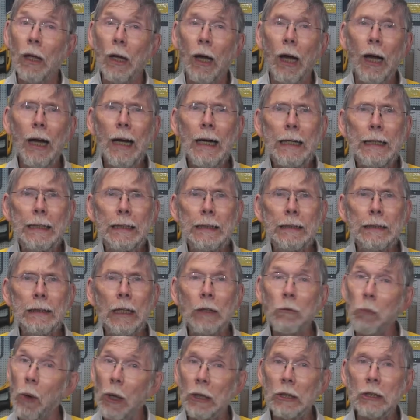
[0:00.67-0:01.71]
Hi,
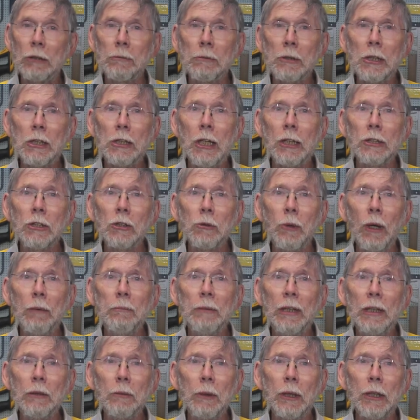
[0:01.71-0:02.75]
and welcome to the 10 square
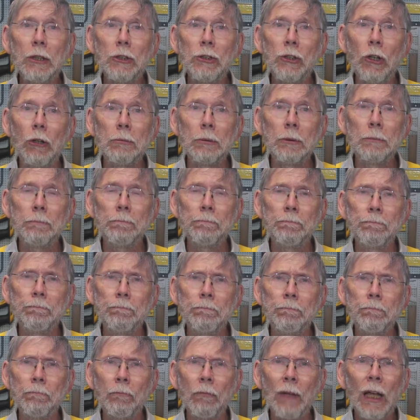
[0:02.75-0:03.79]
metre workshop.
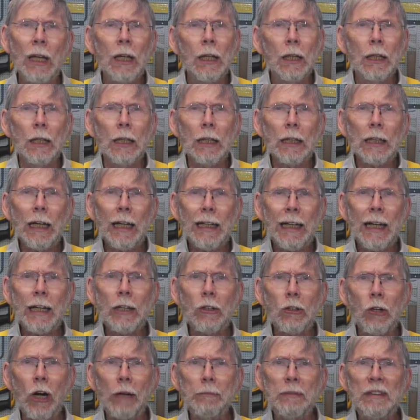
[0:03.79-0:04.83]
Can I
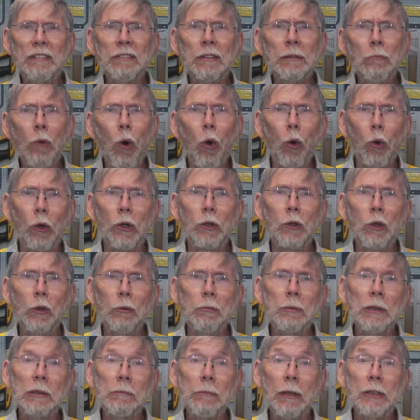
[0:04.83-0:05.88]
cram even more
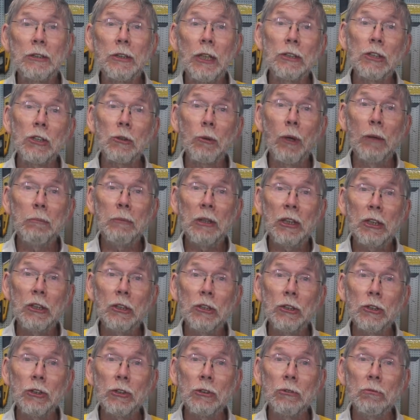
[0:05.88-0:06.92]
equipment in my 10 square
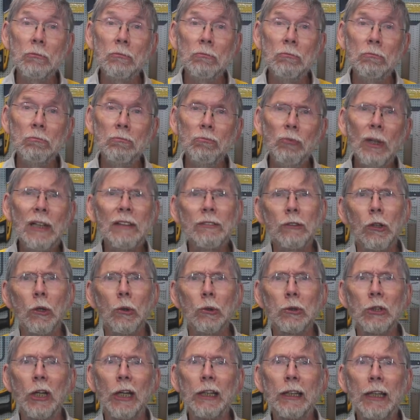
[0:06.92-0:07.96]
metres? Well, of
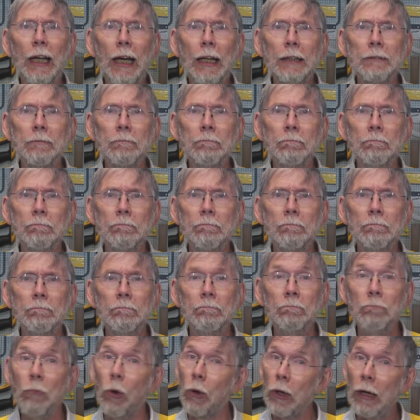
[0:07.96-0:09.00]
course I can.
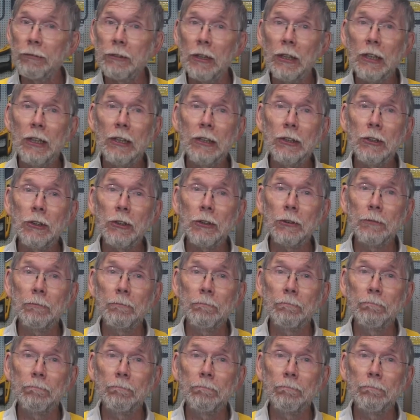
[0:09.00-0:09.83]
More after this.